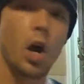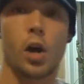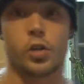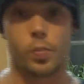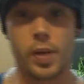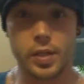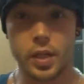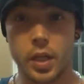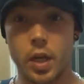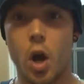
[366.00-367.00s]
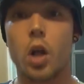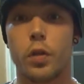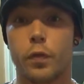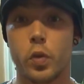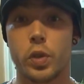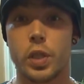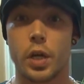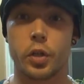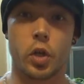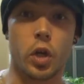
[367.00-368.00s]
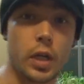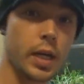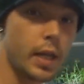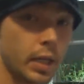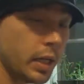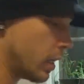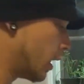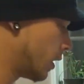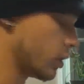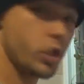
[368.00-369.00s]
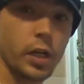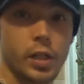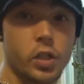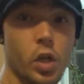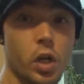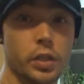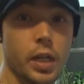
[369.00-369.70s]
Alright, so basically all the food's done cooking, the chicken's all